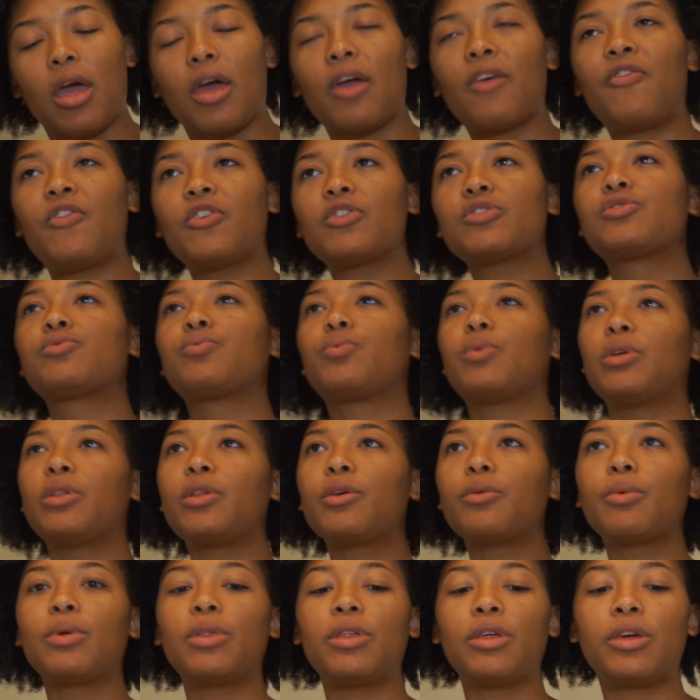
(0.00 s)
It feels
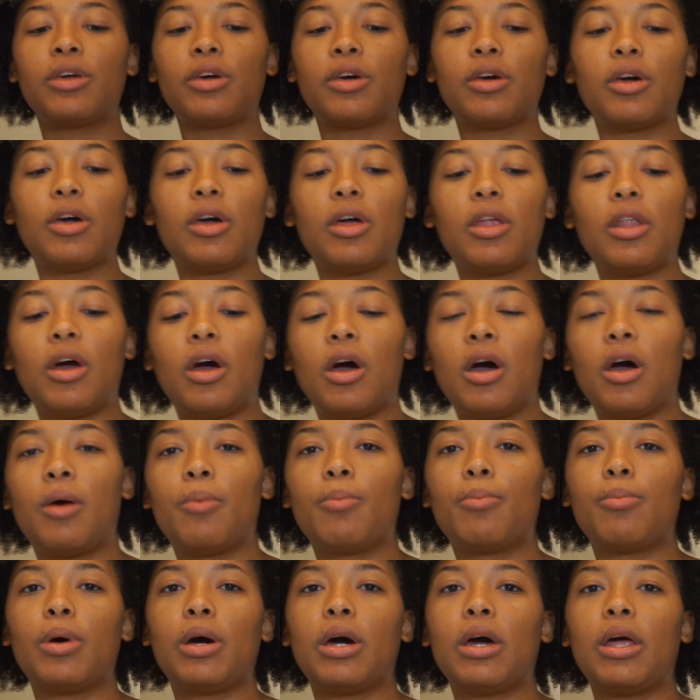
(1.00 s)
really, really good,
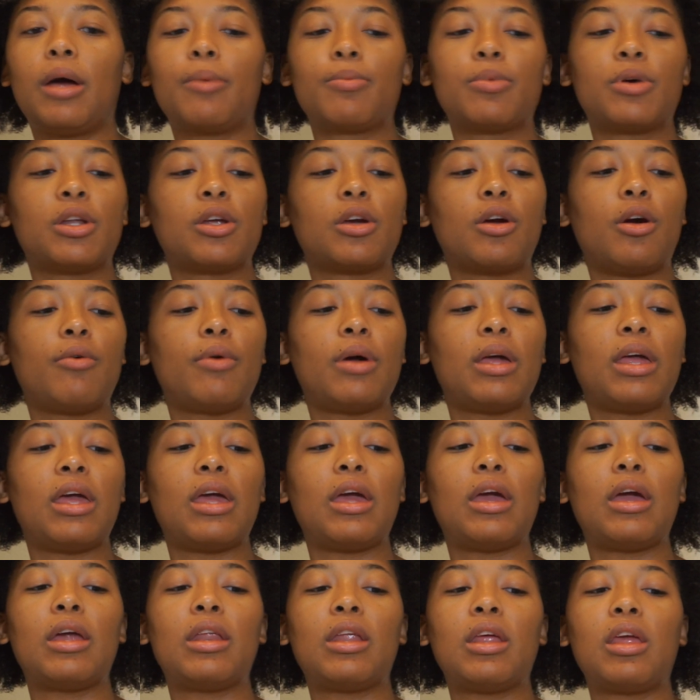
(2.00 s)
but I'm gonna go
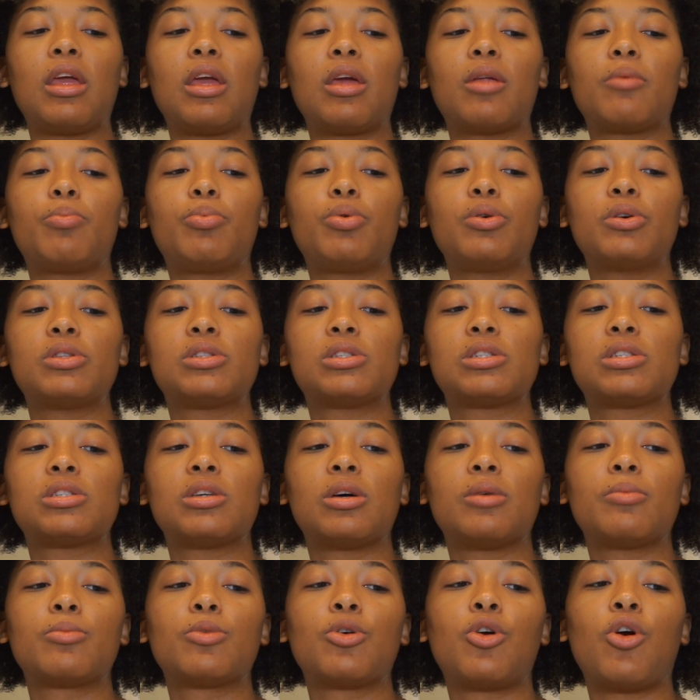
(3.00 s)
ahead and put
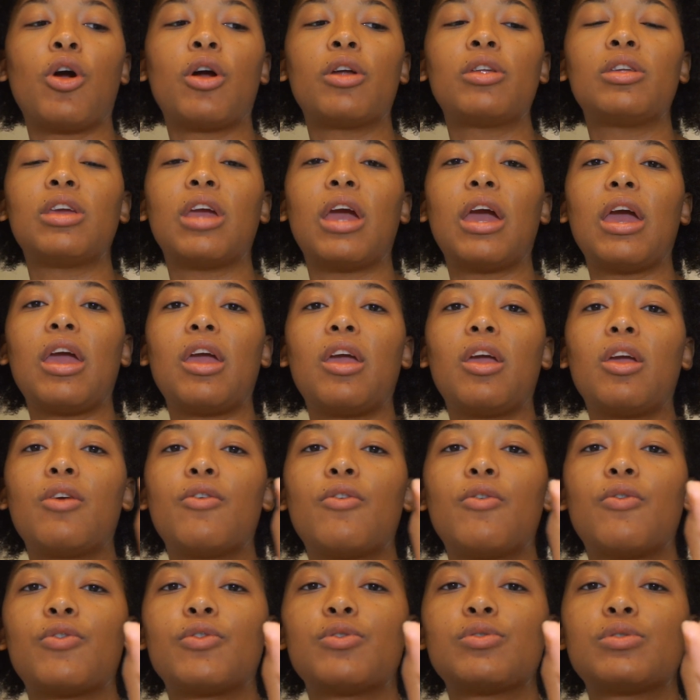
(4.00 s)
some Garnier
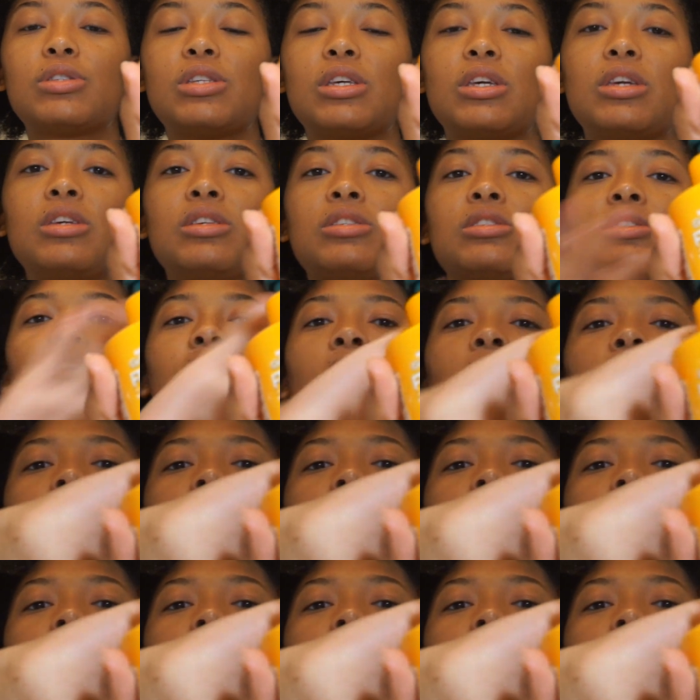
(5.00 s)
Fructis,